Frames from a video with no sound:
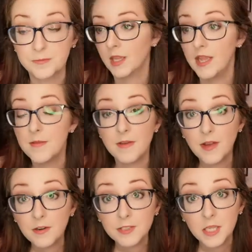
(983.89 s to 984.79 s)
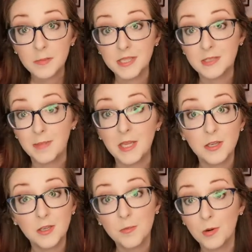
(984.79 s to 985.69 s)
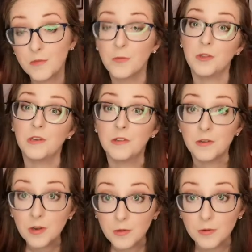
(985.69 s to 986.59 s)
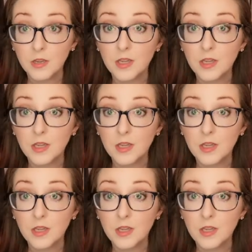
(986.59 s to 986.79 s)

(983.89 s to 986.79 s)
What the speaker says: And my final tip is make your portfolio your own.